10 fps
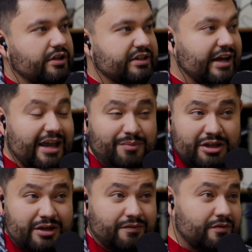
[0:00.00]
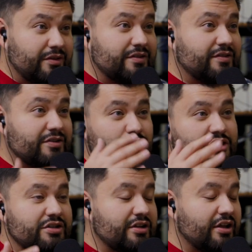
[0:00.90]
timing of the
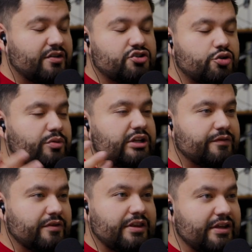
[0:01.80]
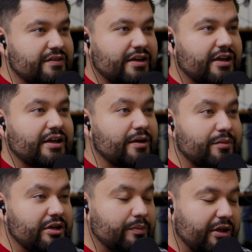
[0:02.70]
situation. There's so many different things that can come
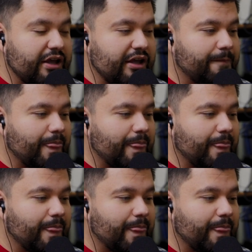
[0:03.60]
into play.